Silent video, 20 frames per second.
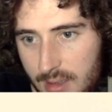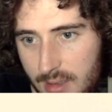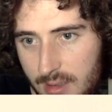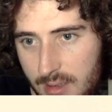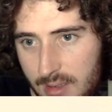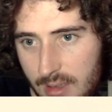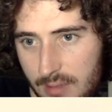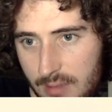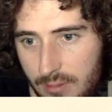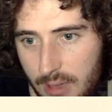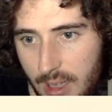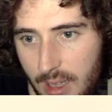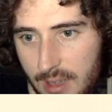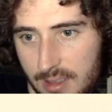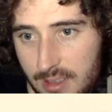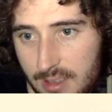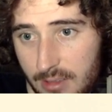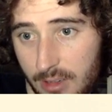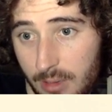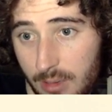It says we had
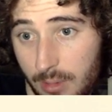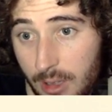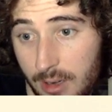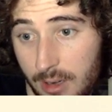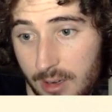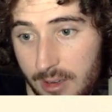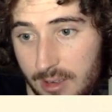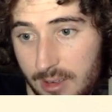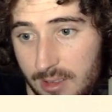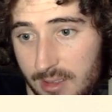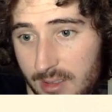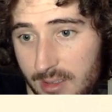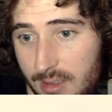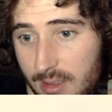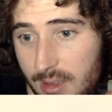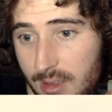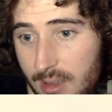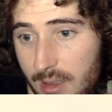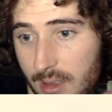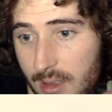0 blunders.
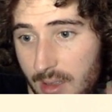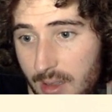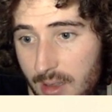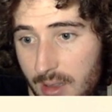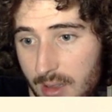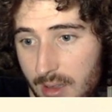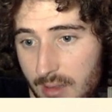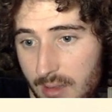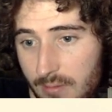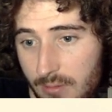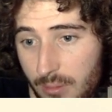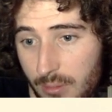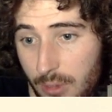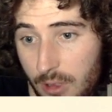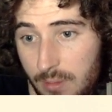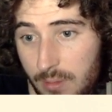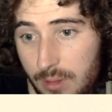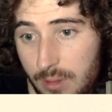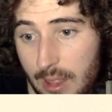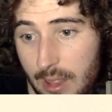We
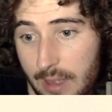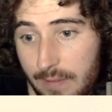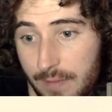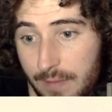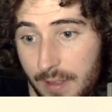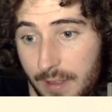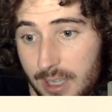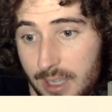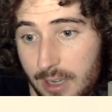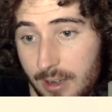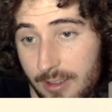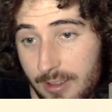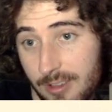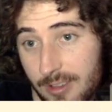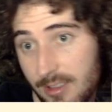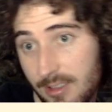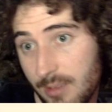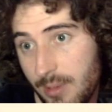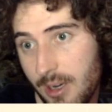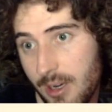both played
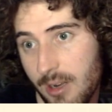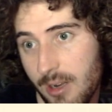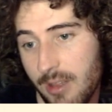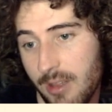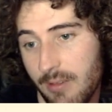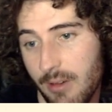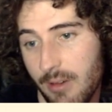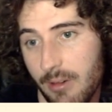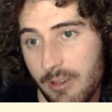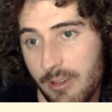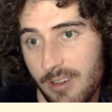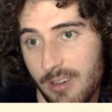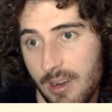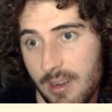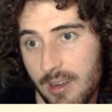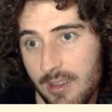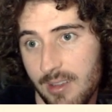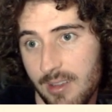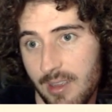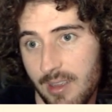1500s apparently, what we're
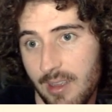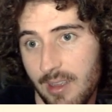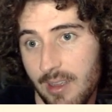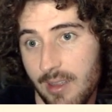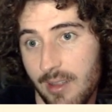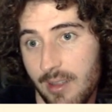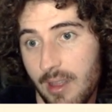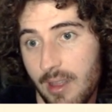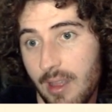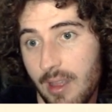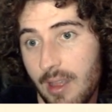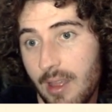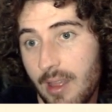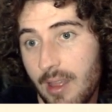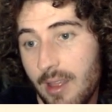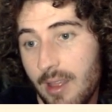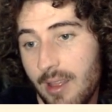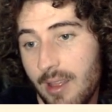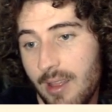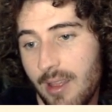trying to hit.
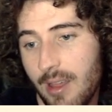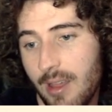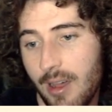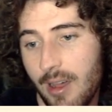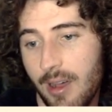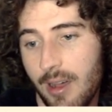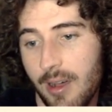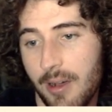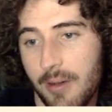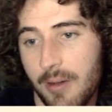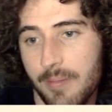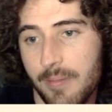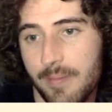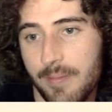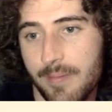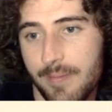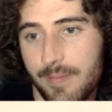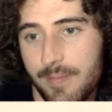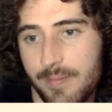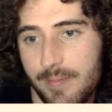
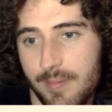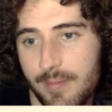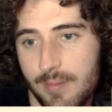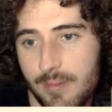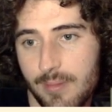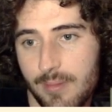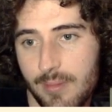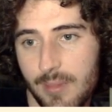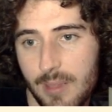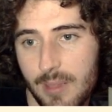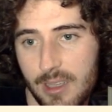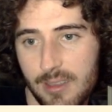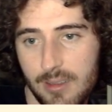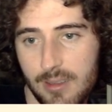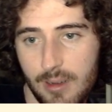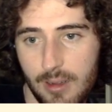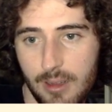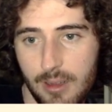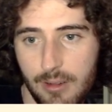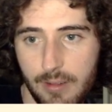Let's
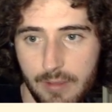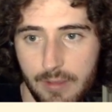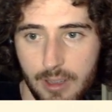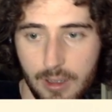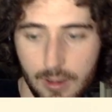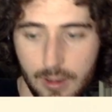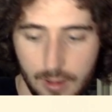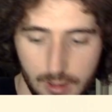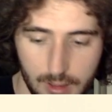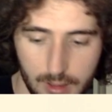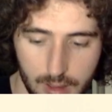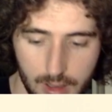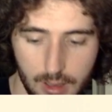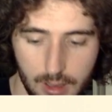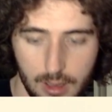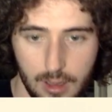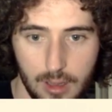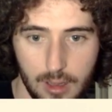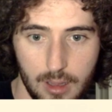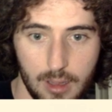start the review.
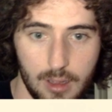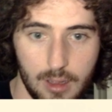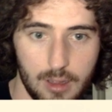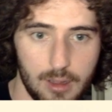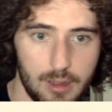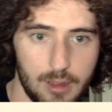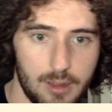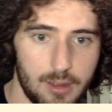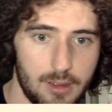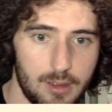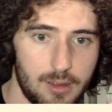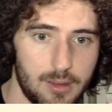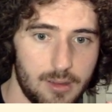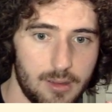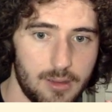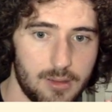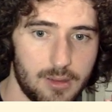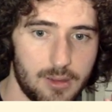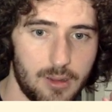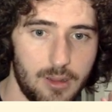
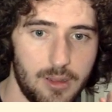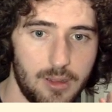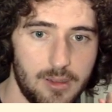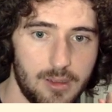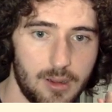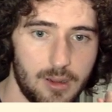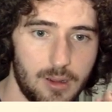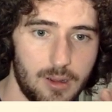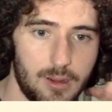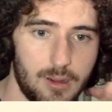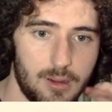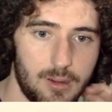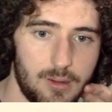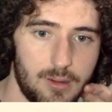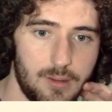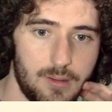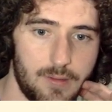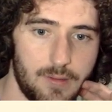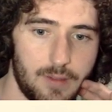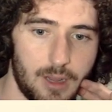So these are
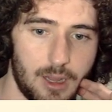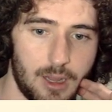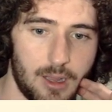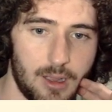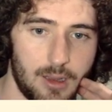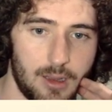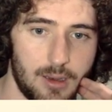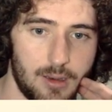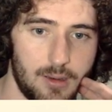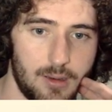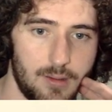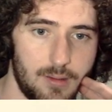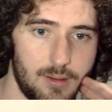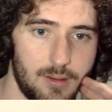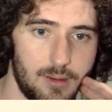all fine.